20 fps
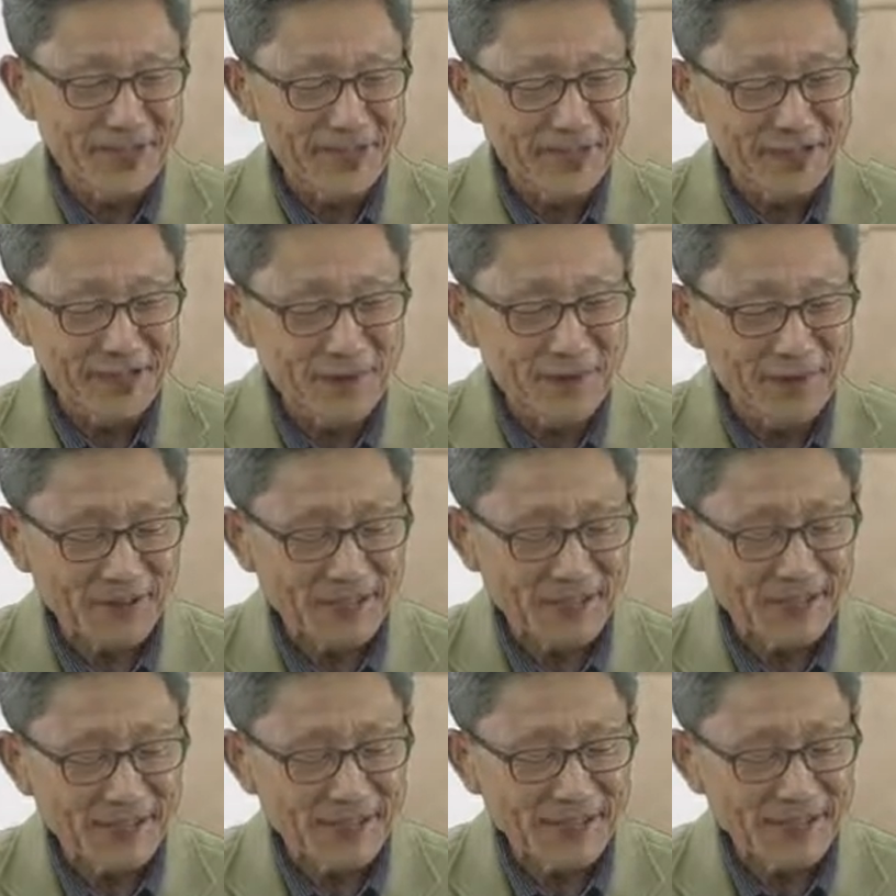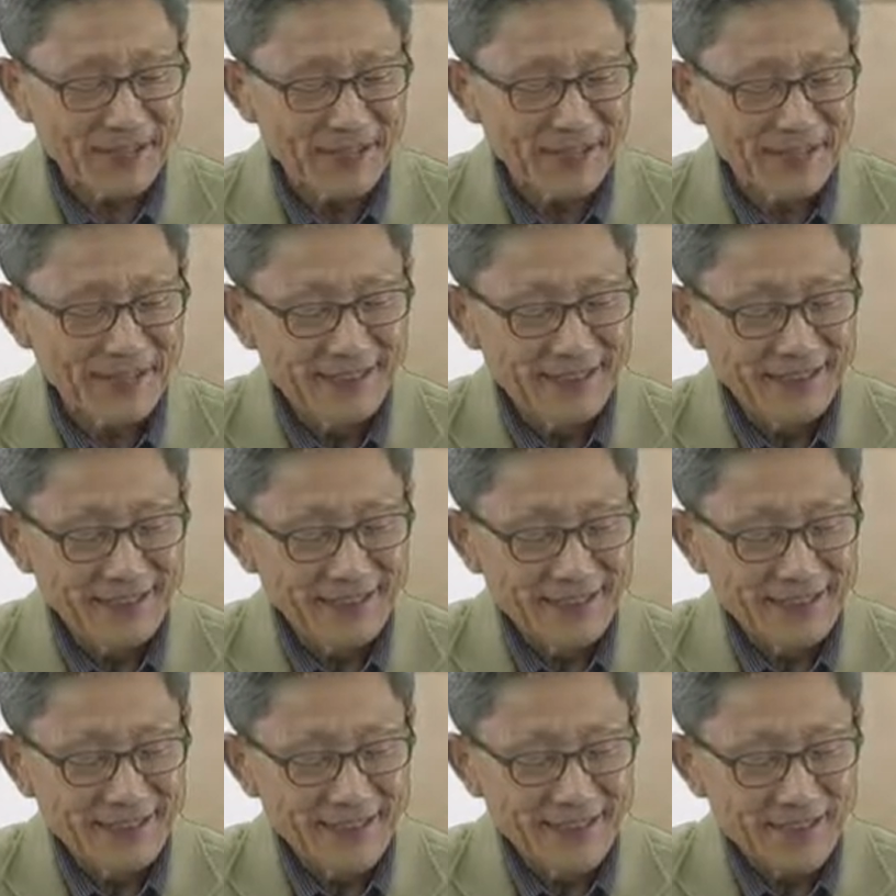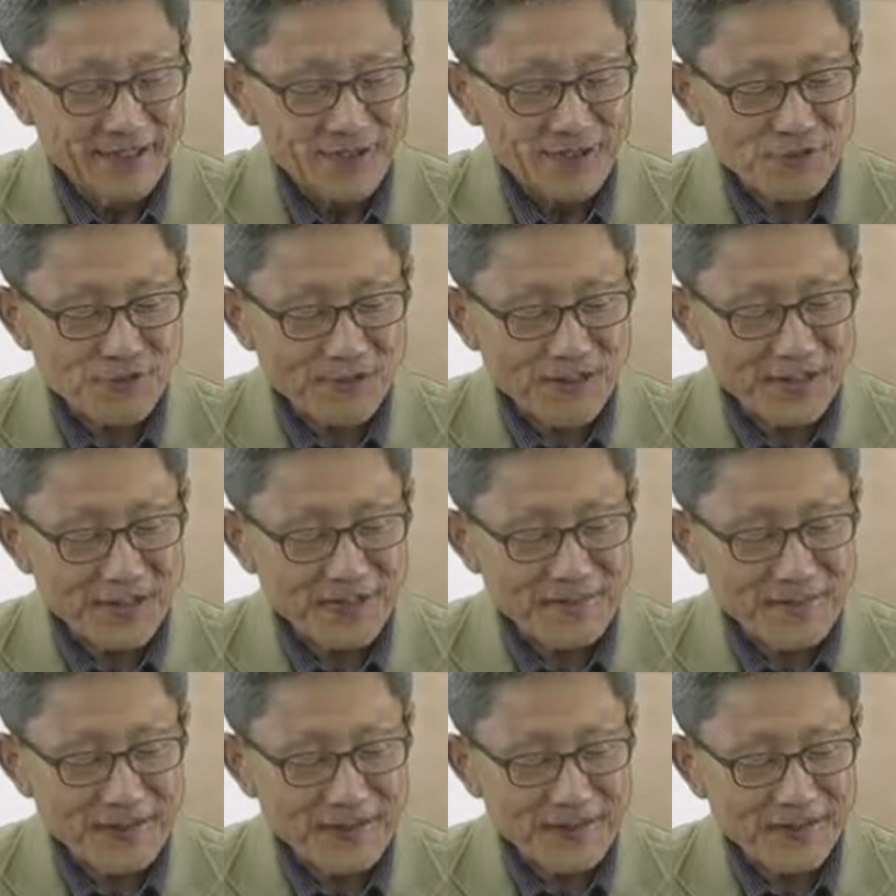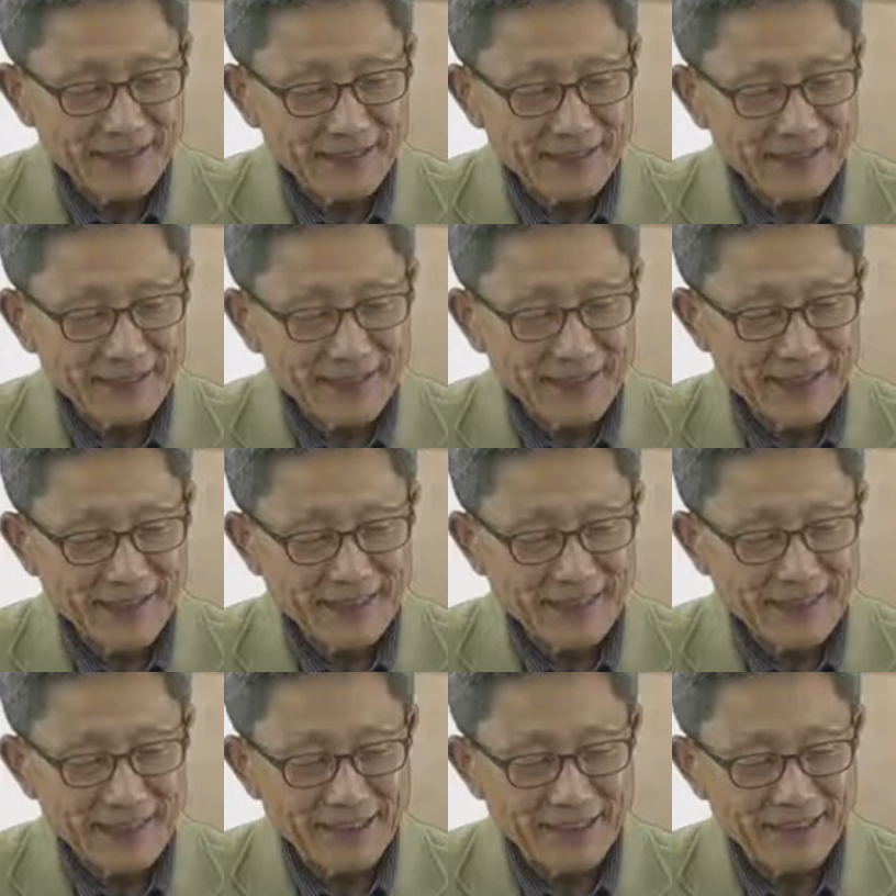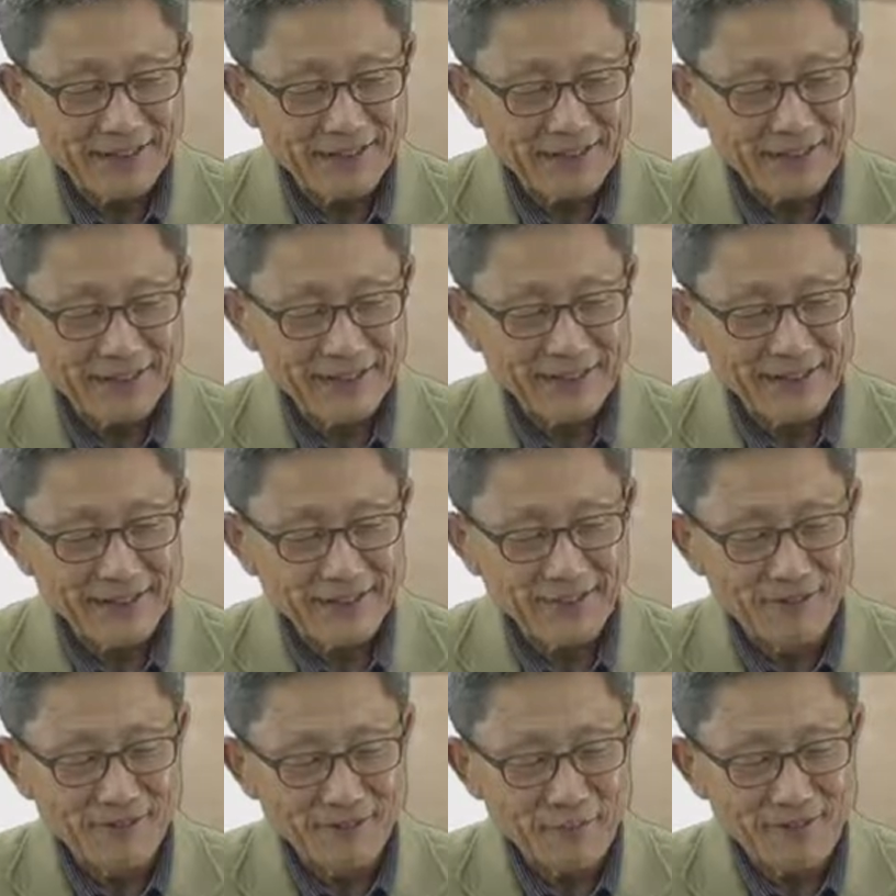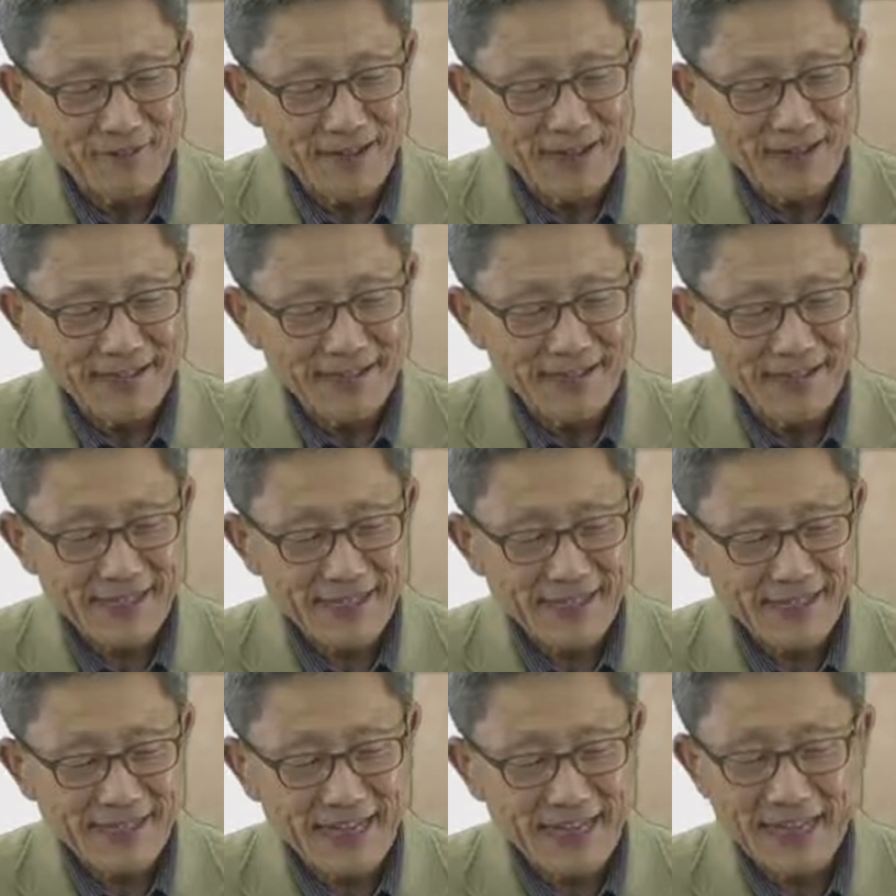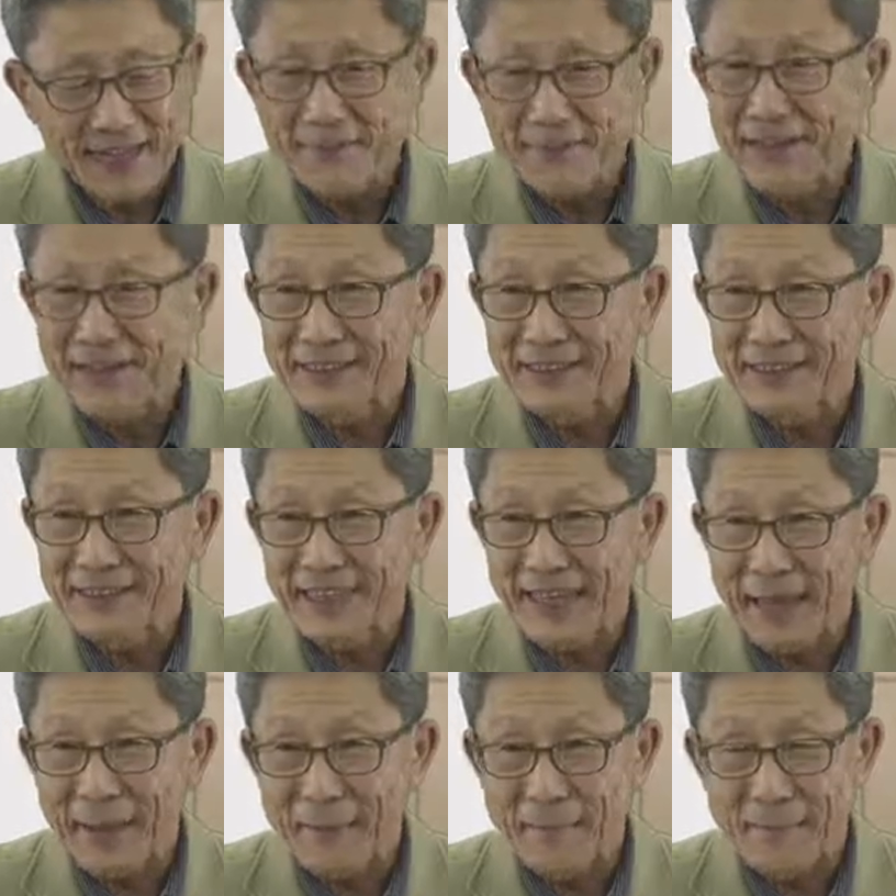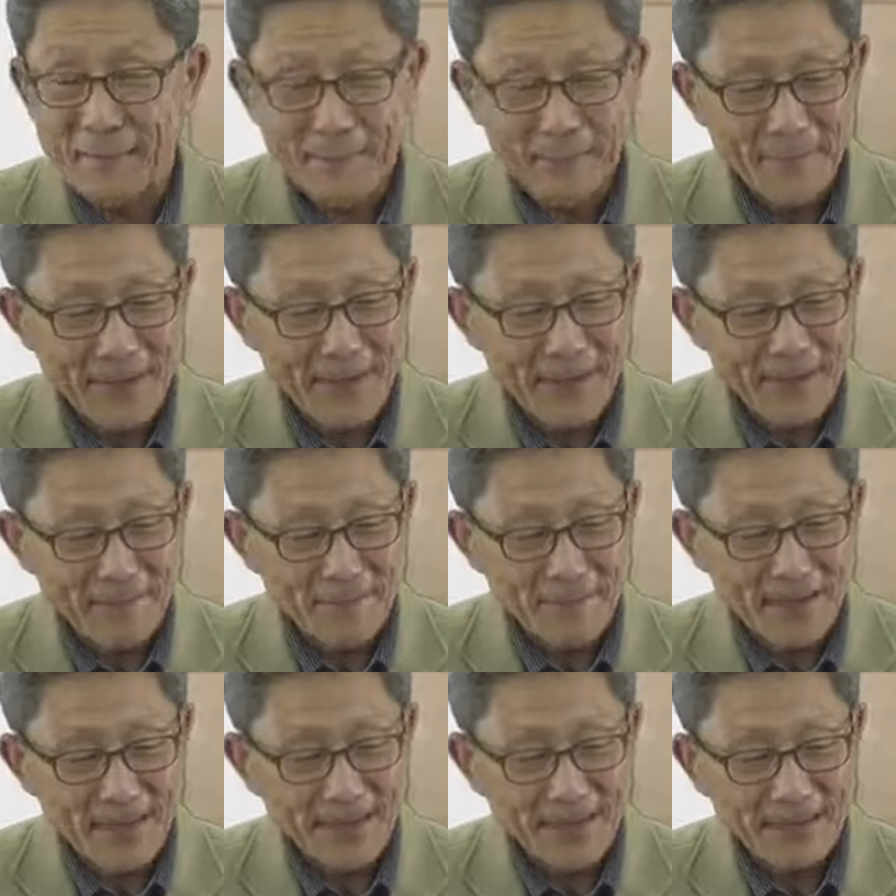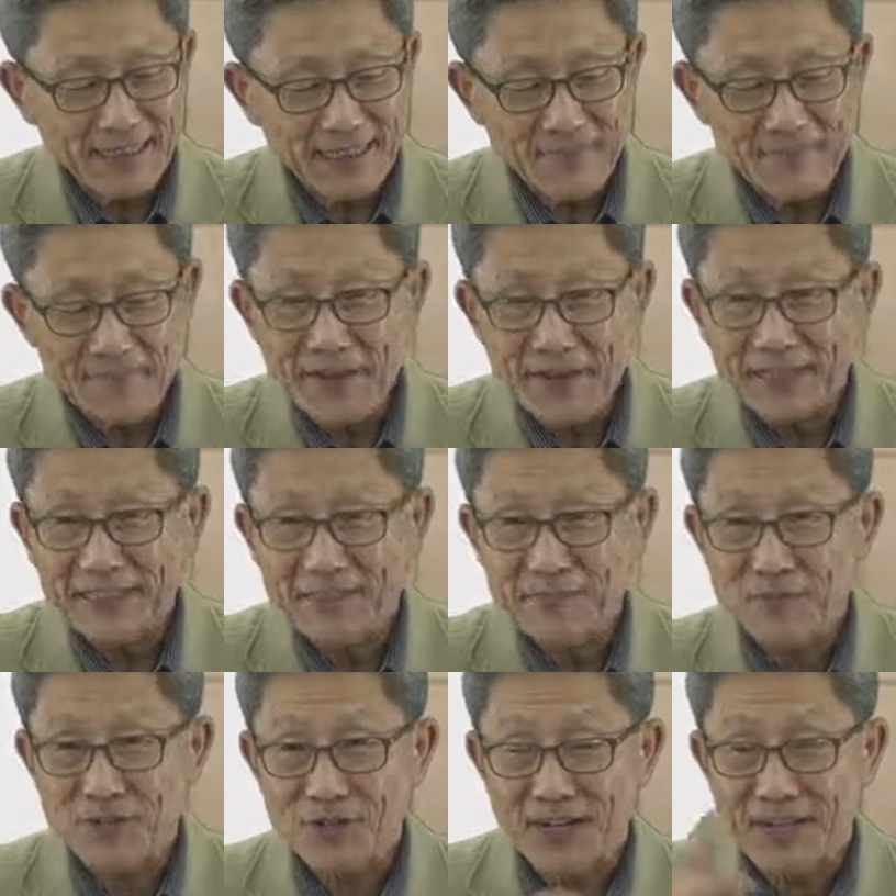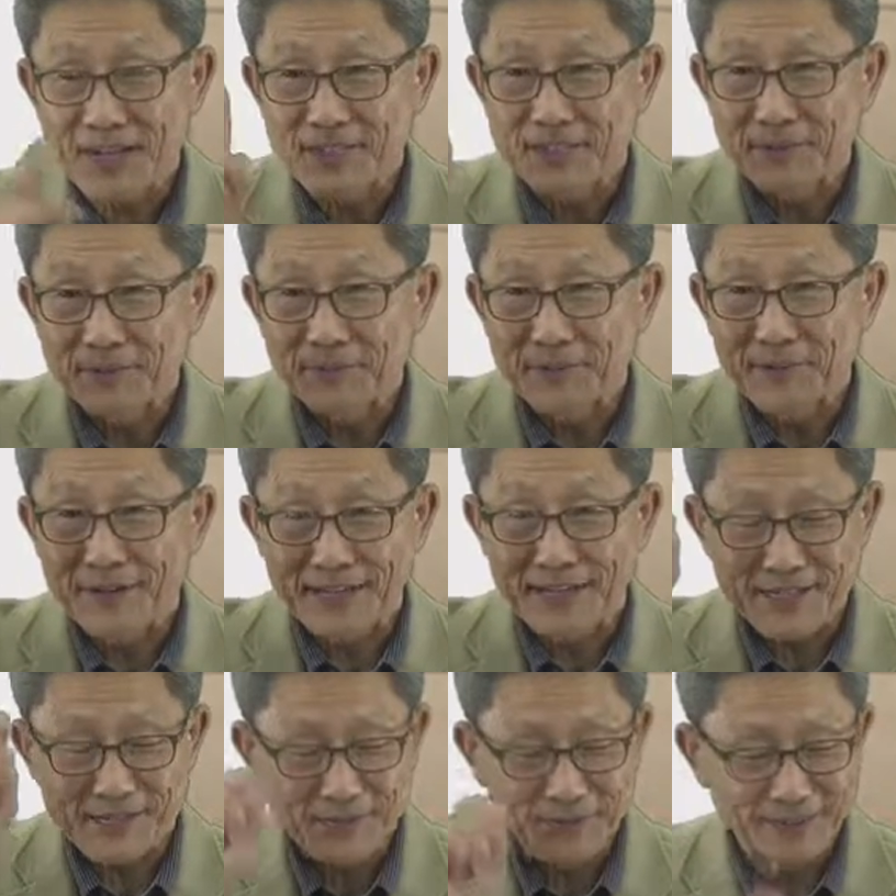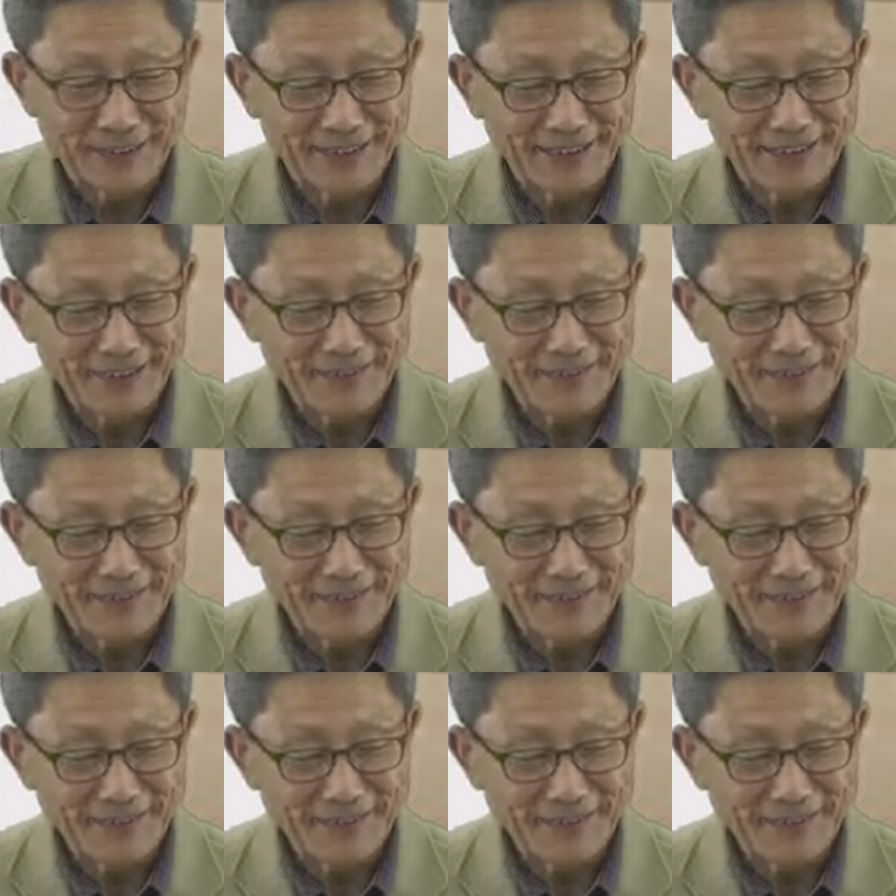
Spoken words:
Okay, trivalent cation replaces divalent M. Make an effective charge of +1.